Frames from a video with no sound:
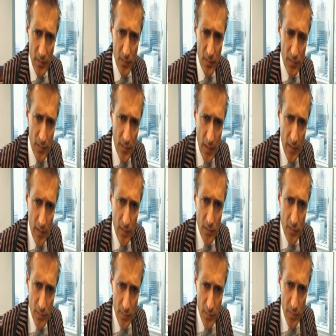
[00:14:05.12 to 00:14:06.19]
you see that in
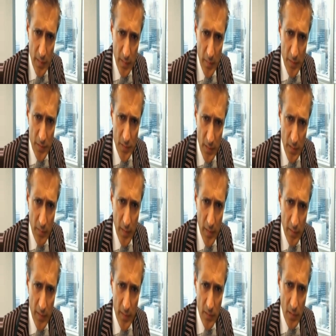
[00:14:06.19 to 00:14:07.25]
three-dimensional
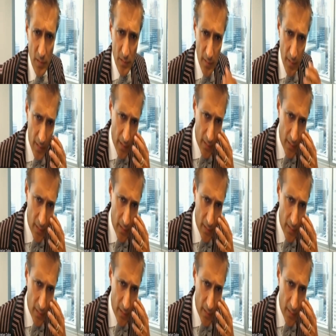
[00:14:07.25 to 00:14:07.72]
rendering is also getting,